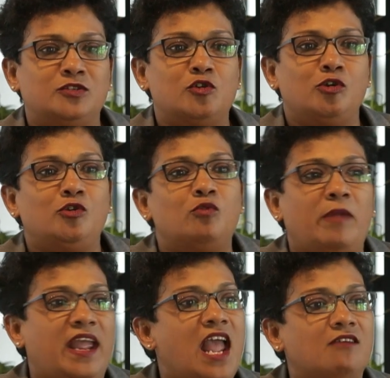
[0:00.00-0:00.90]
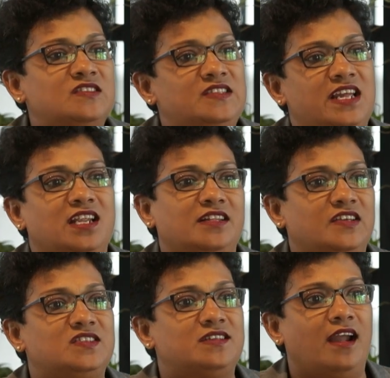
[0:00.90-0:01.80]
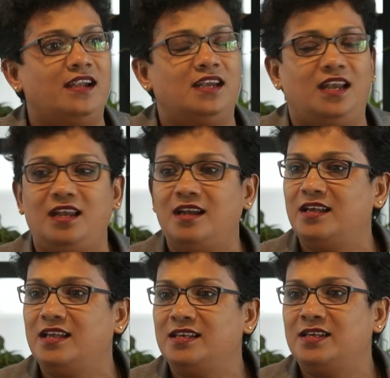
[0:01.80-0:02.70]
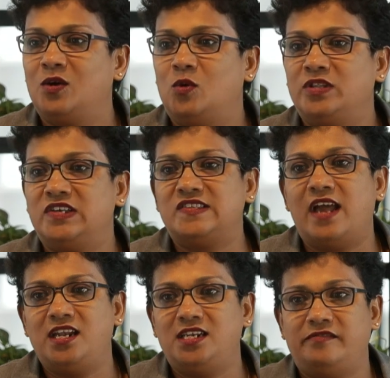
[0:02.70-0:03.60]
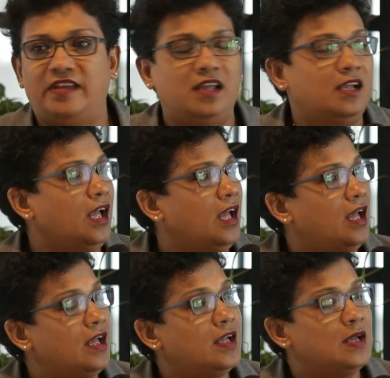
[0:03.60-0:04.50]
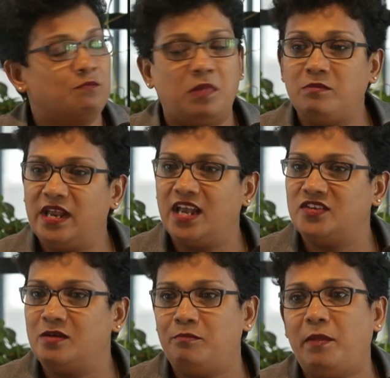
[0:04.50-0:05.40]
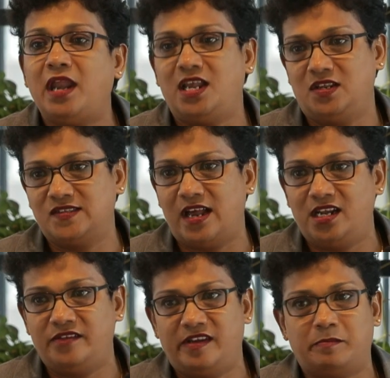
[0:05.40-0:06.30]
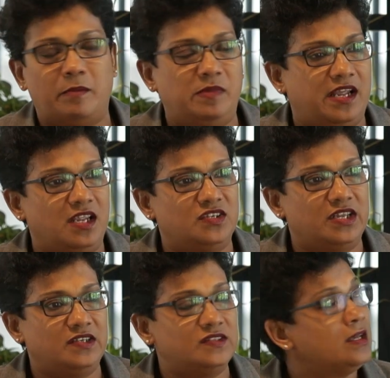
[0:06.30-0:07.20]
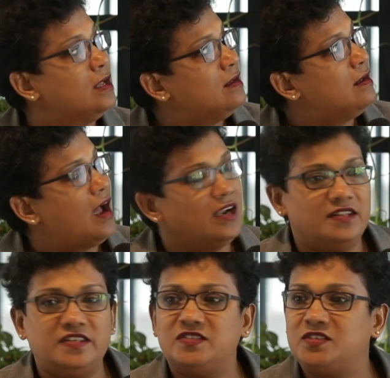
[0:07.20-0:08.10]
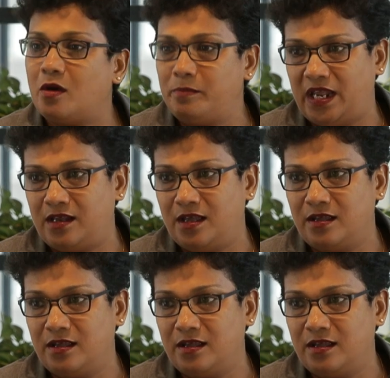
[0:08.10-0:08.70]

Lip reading: So you may have seen this title or the scientific publication, many scientific publications under this topic.